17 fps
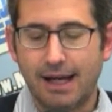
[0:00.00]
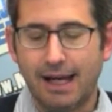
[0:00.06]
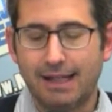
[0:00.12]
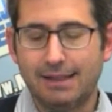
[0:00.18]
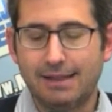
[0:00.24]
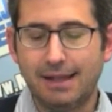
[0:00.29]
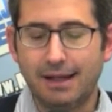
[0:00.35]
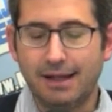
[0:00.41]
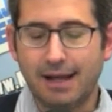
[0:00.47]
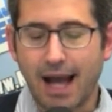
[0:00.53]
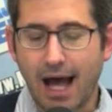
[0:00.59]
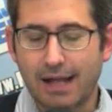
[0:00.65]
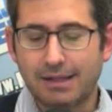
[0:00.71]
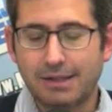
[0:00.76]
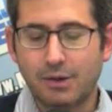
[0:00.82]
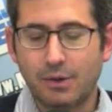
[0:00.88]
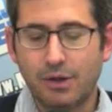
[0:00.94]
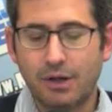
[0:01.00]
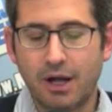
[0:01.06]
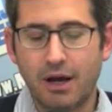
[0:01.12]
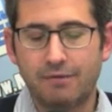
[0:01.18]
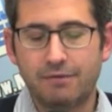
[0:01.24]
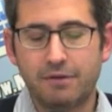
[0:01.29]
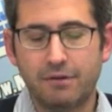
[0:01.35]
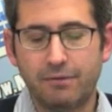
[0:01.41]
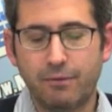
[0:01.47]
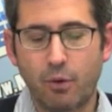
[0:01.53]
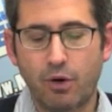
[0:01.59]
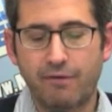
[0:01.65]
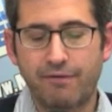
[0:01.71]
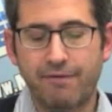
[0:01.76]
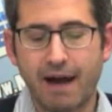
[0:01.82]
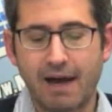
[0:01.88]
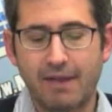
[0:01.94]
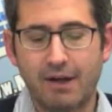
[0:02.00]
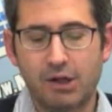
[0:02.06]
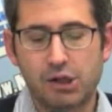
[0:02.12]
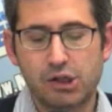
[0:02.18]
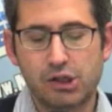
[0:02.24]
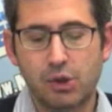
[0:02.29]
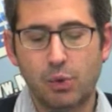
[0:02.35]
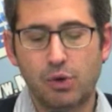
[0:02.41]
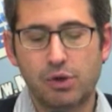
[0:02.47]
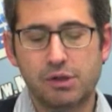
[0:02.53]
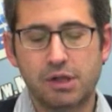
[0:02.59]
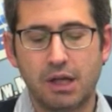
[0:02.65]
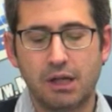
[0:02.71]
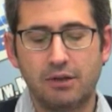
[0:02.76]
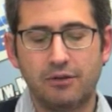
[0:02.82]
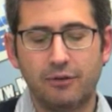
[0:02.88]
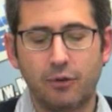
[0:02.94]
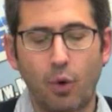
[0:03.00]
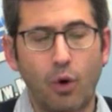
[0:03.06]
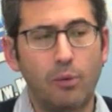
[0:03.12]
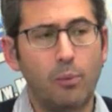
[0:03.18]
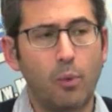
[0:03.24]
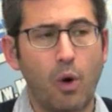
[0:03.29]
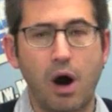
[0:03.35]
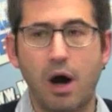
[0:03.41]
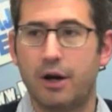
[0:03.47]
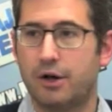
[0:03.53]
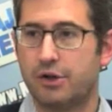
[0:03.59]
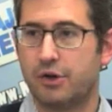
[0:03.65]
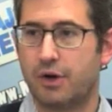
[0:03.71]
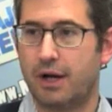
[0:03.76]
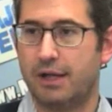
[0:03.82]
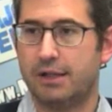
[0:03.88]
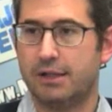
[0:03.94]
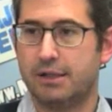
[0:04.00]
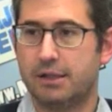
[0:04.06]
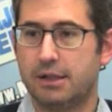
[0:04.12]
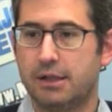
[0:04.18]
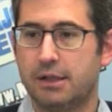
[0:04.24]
and did not do enough to fortify their sewers and stormwater drains.